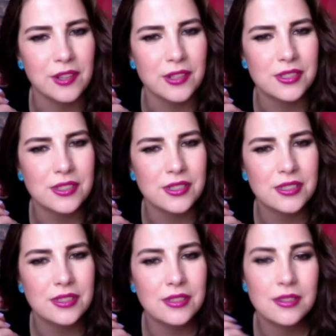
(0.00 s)
first?
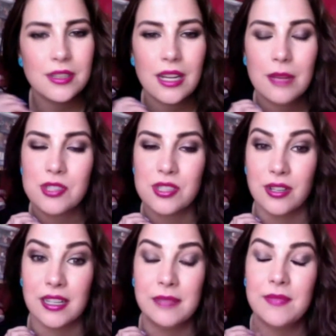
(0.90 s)
I'm
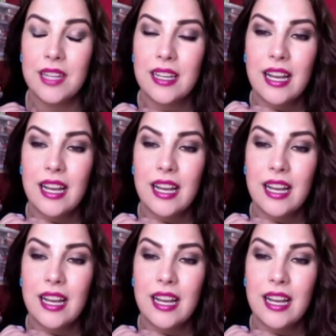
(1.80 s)
sorry.